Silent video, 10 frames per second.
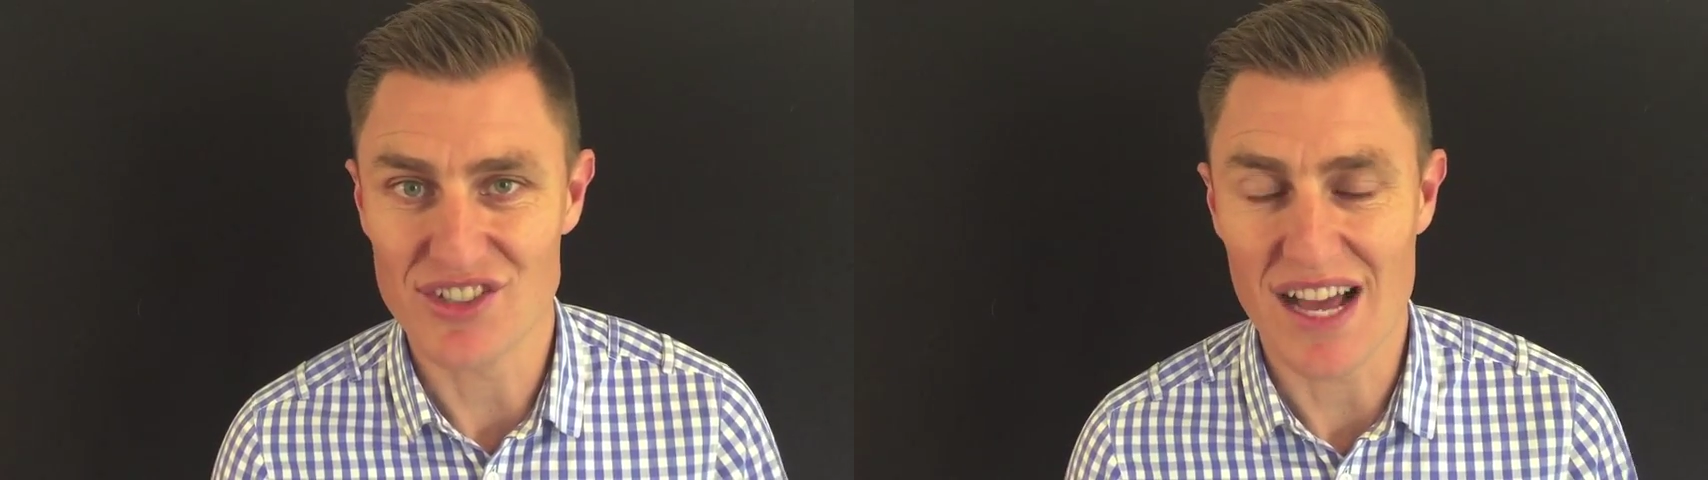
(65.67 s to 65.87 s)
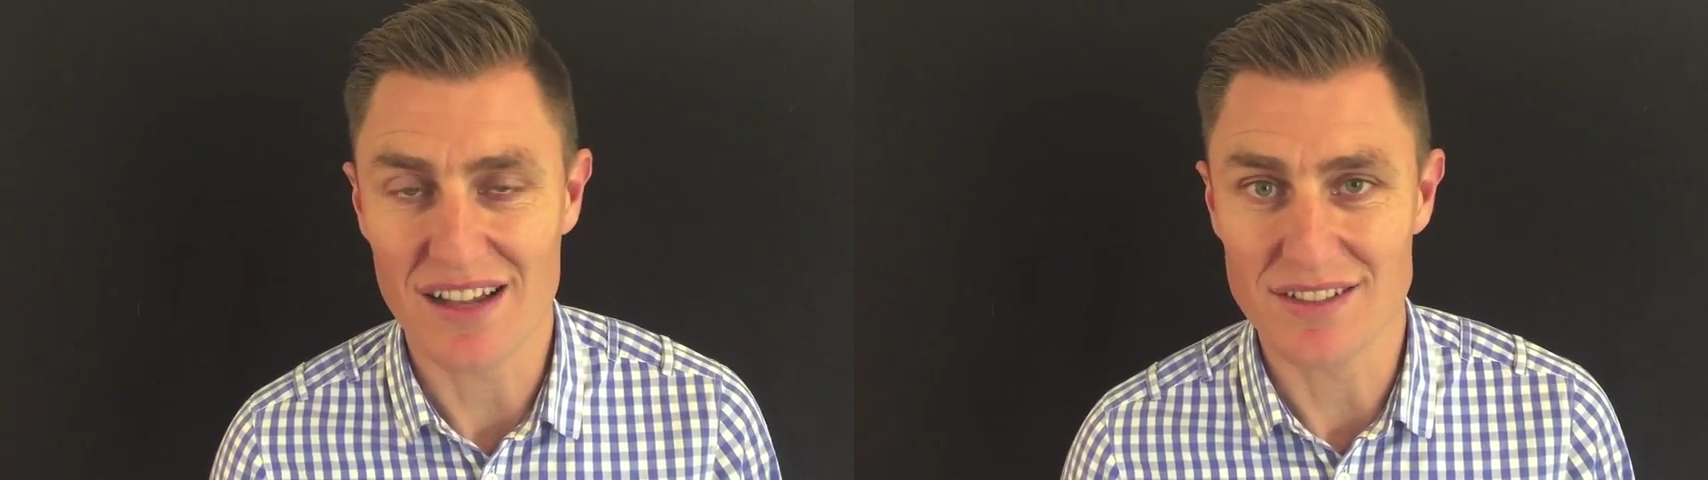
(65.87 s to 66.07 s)

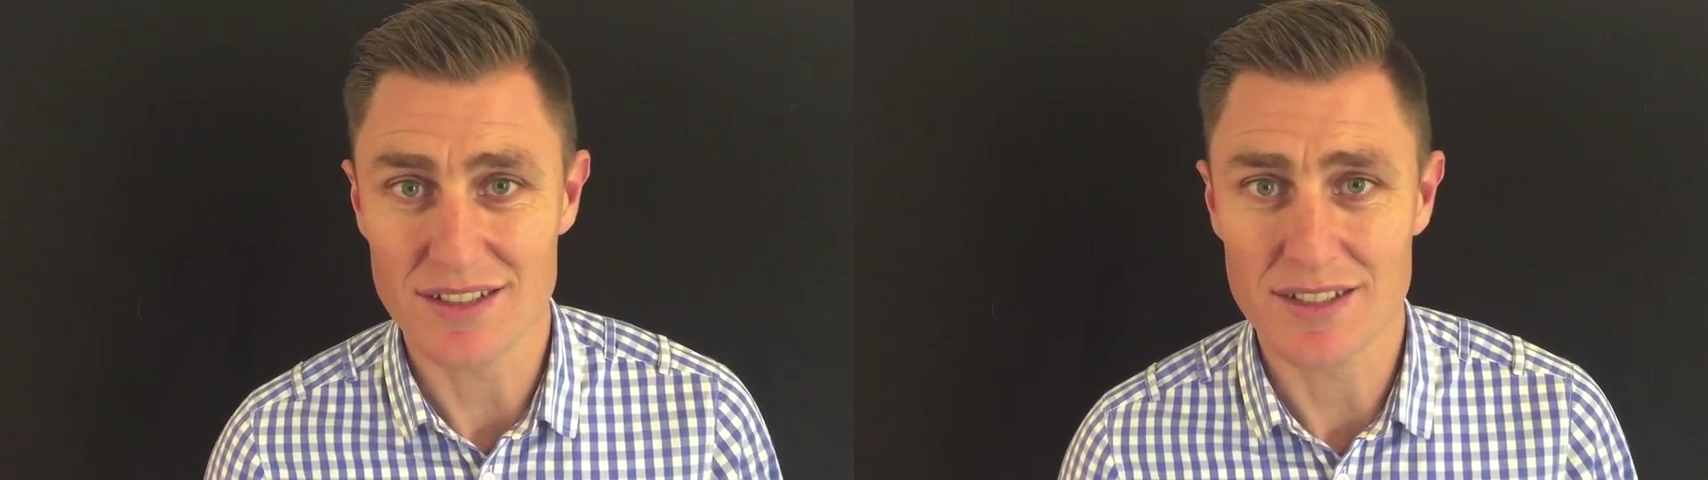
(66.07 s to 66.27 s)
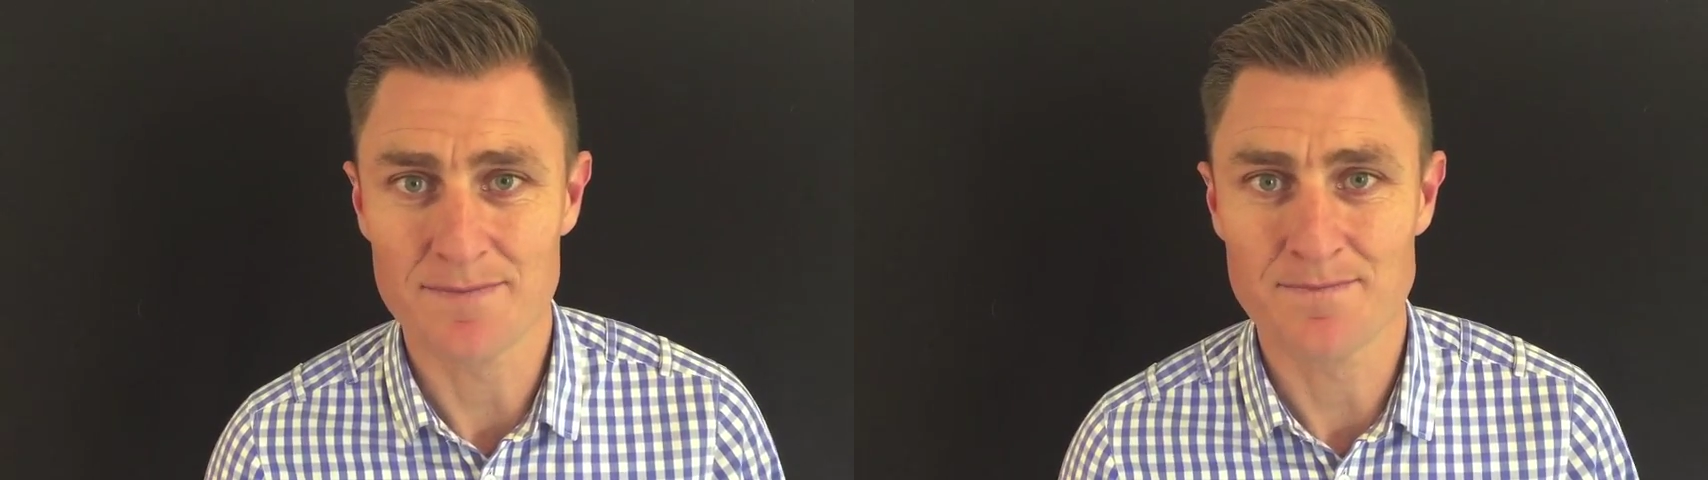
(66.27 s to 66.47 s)

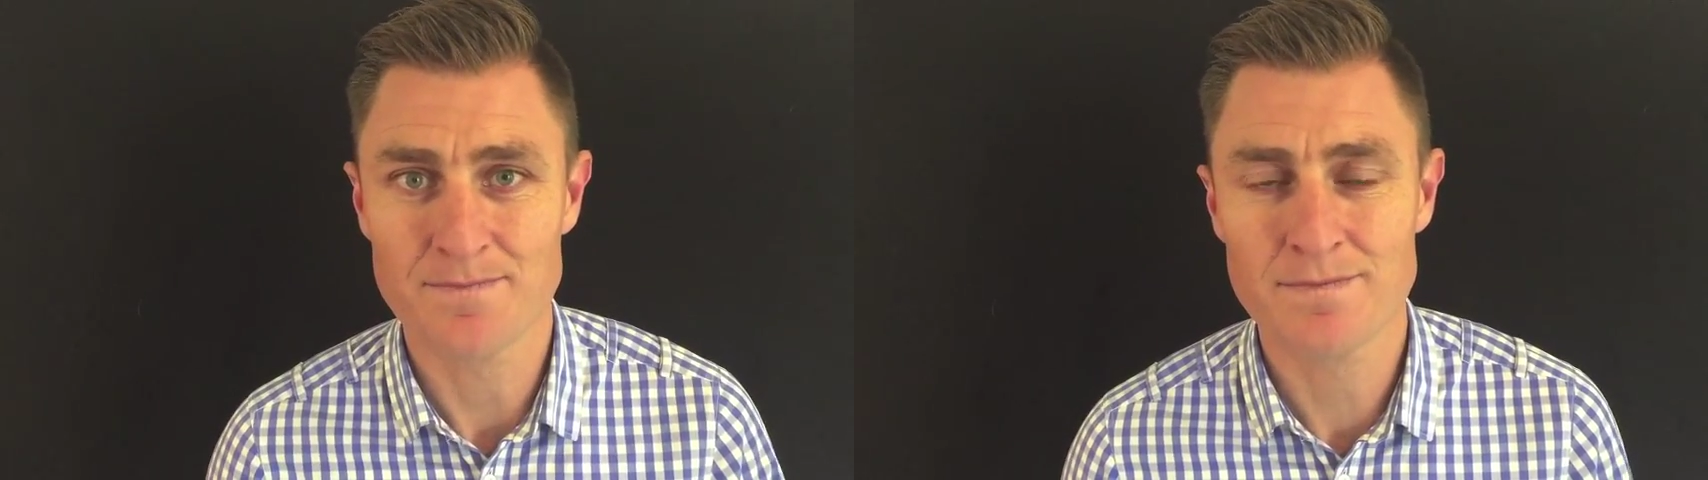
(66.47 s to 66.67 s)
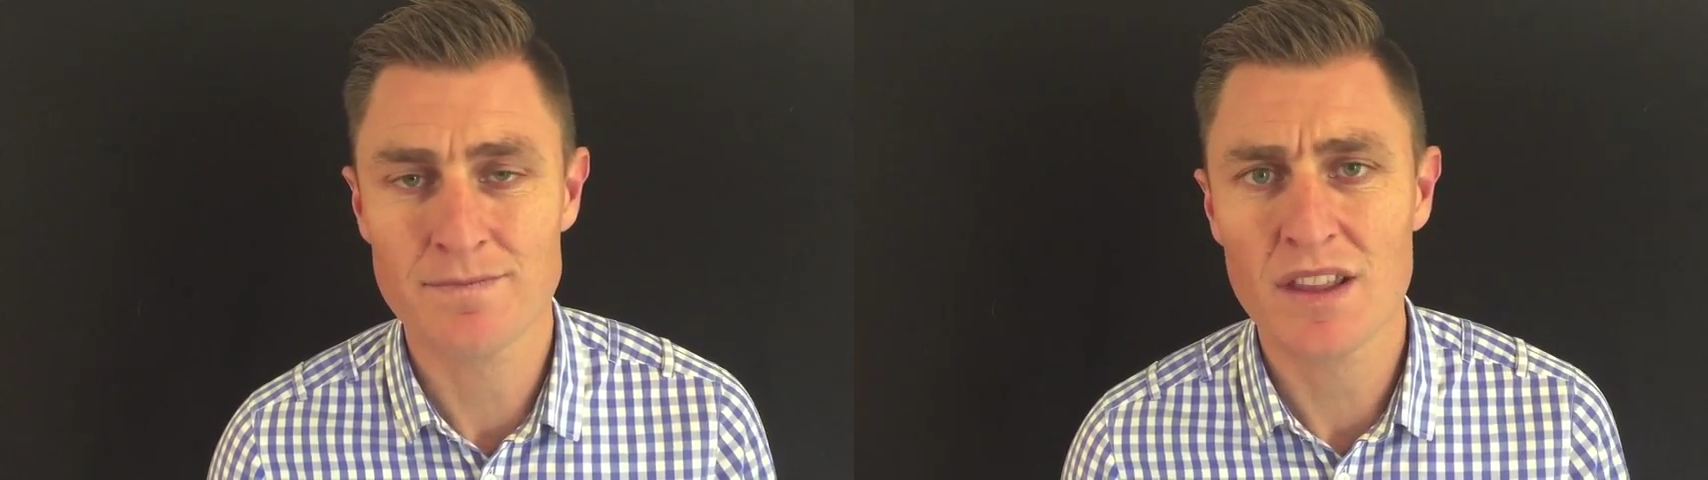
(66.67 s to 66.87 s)
challenges.
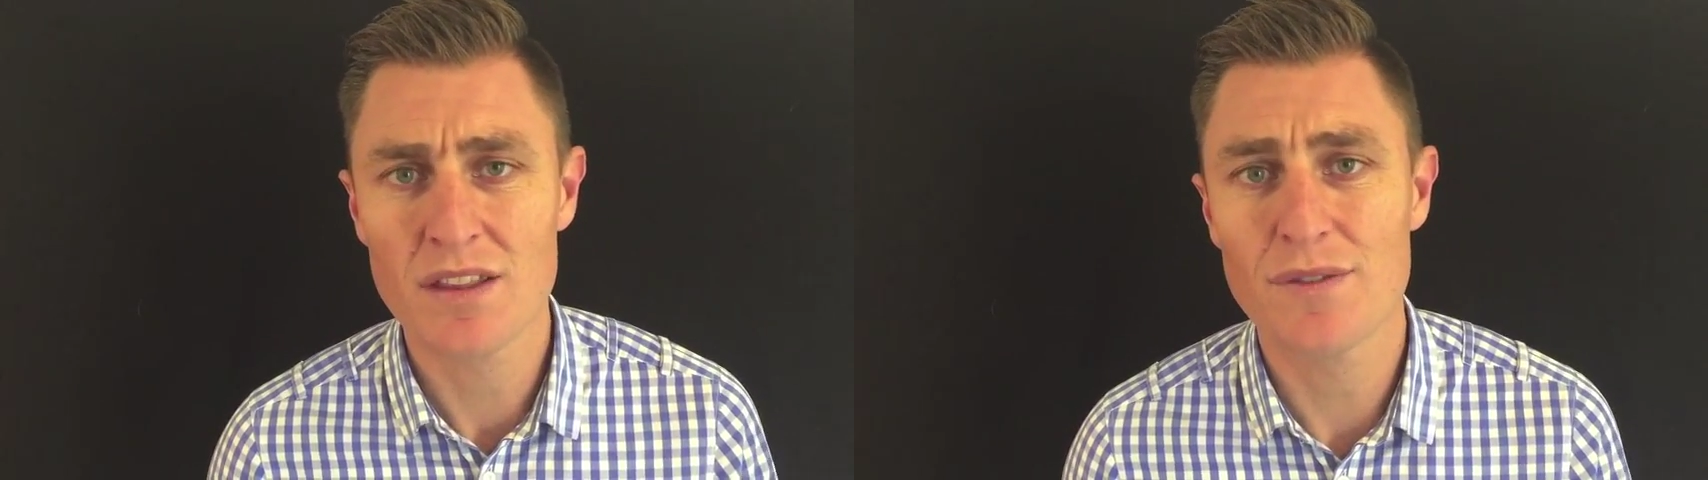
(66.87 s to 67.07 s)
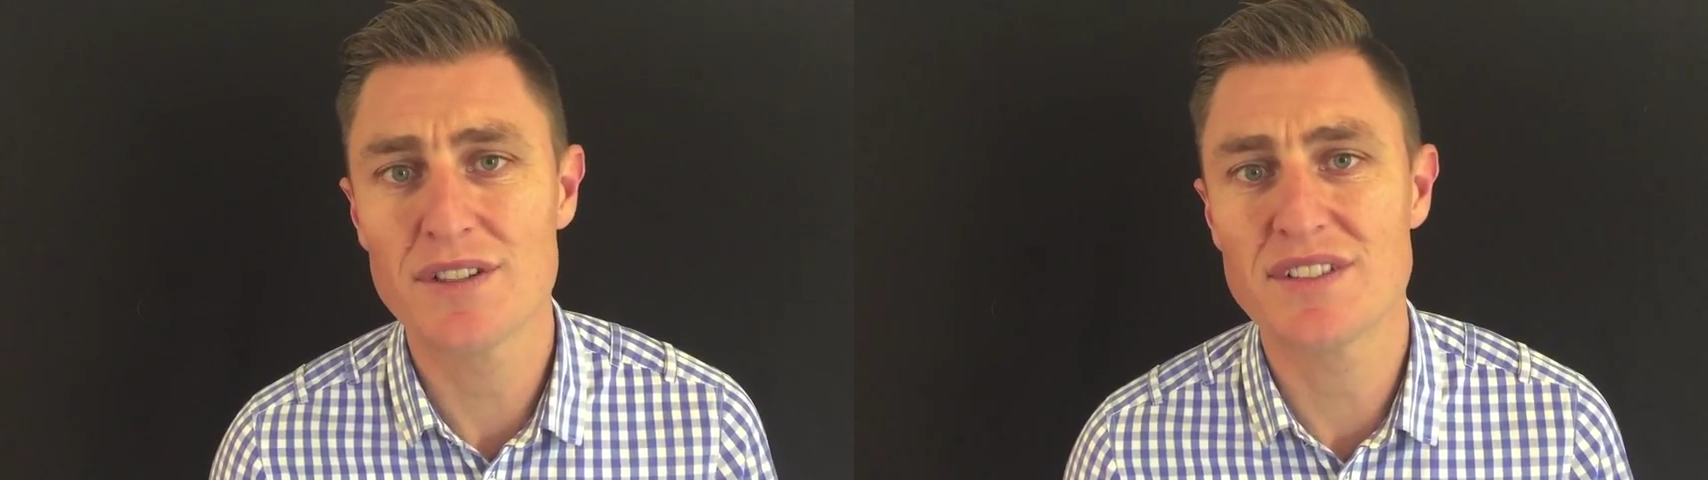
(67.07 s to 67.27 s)

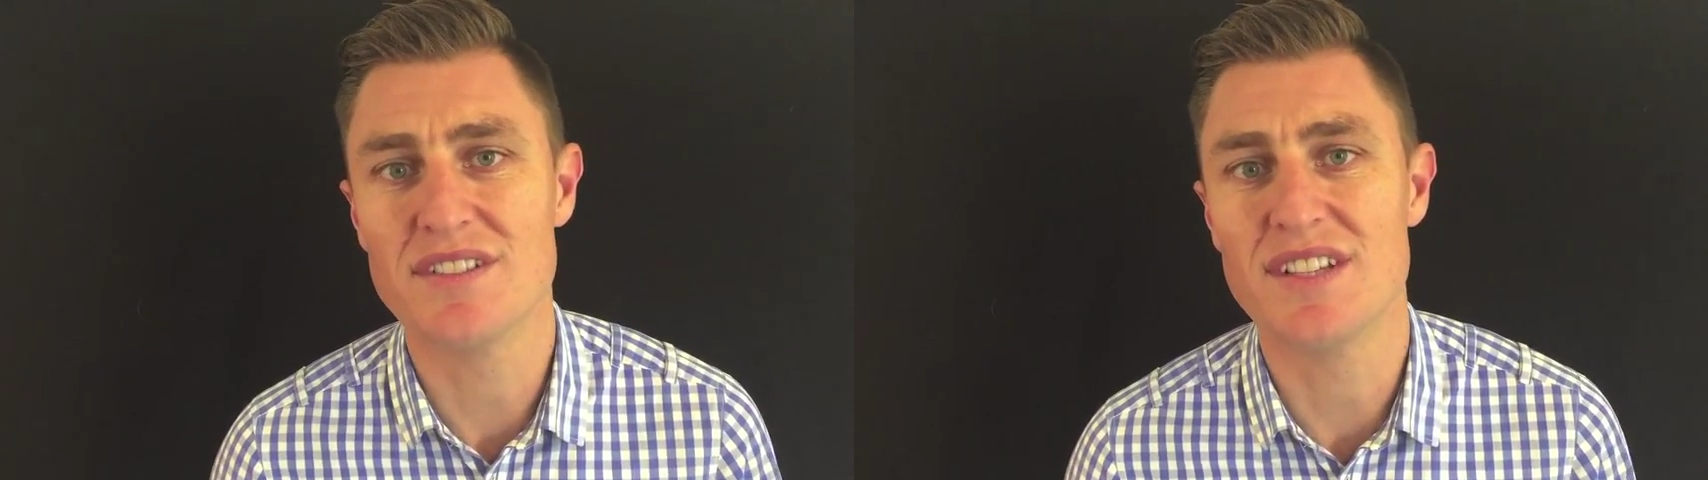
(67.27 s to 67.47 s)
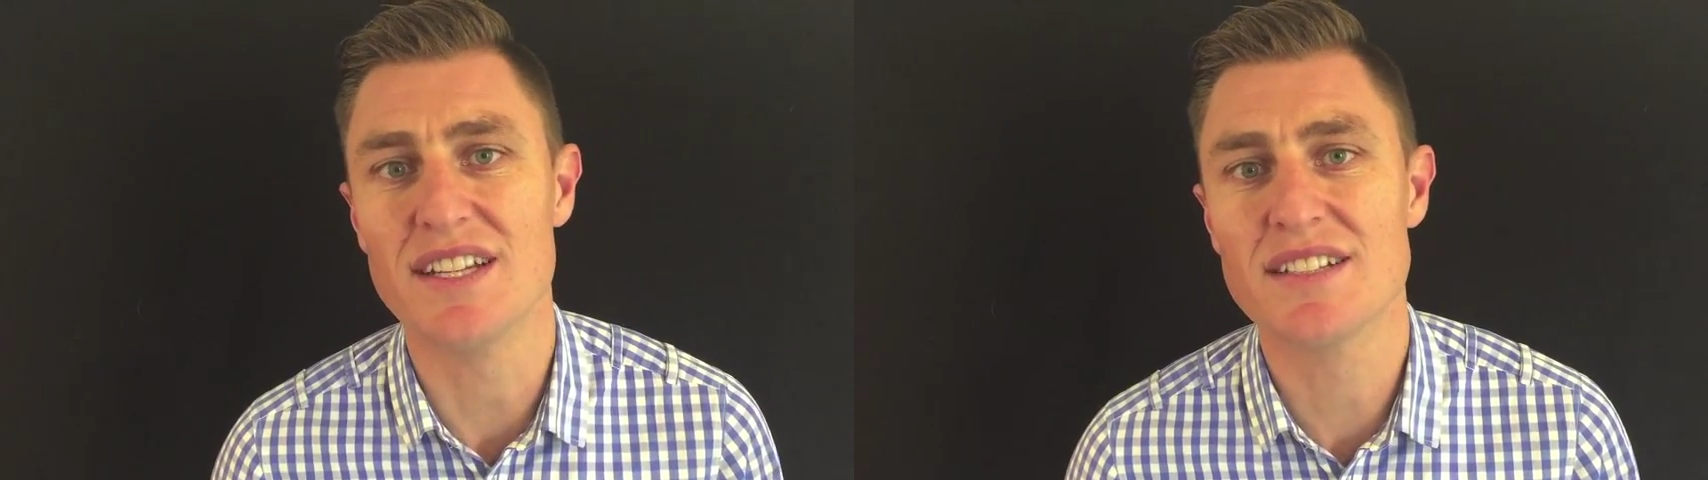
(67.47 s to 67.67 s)
The first
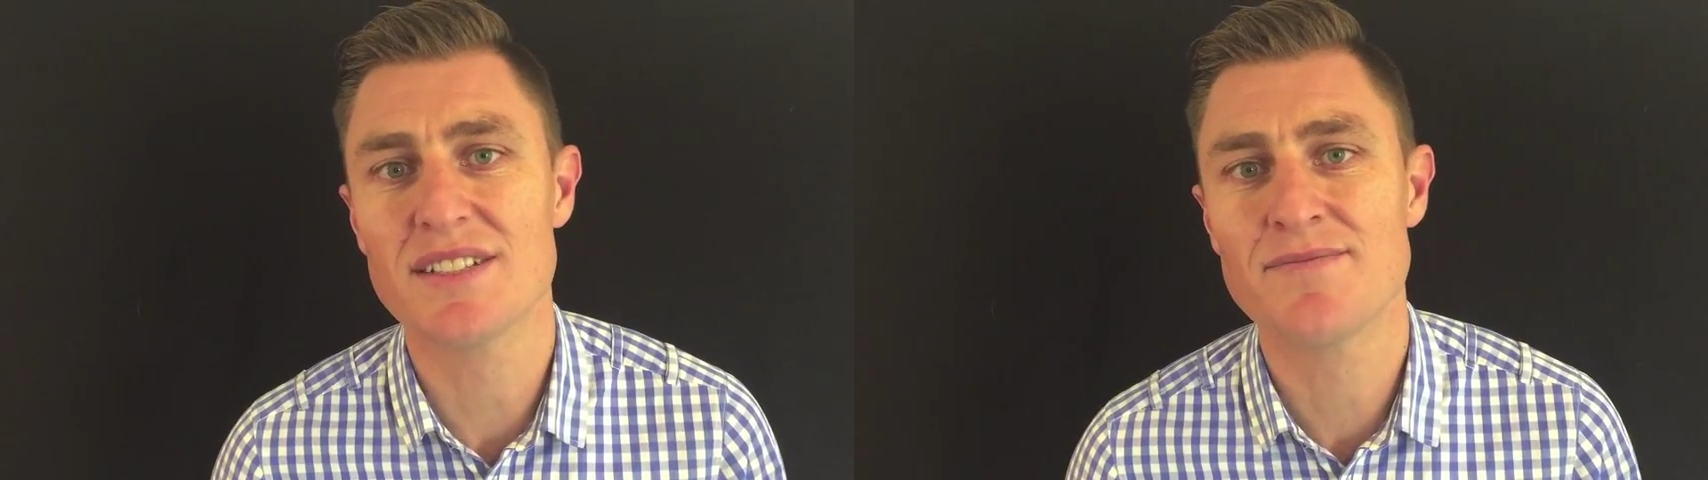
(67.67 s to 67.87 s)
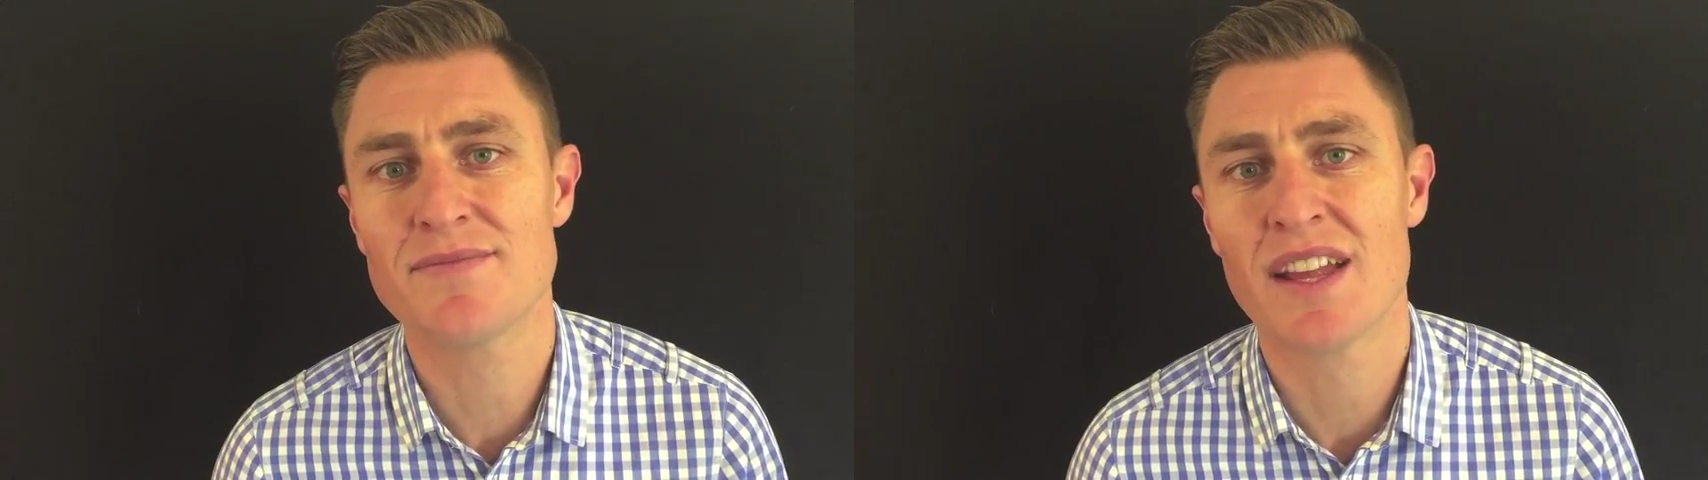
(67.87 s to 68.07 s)
is this.